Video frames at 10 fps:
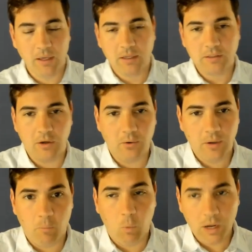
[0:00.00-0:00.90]
So
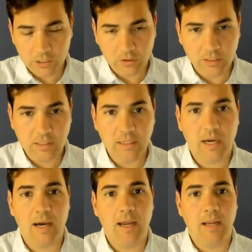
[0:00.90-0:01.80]
watch your
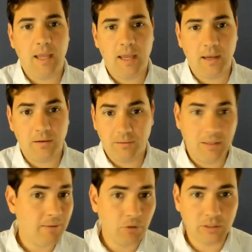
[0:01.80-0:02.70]
DTI and
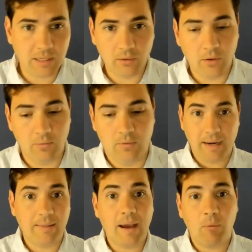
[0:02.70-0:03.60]
leverage that loan.
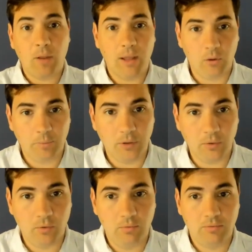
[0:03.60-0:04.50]
That will help
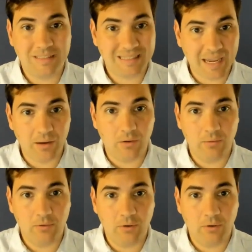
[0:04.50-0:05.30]
you scale.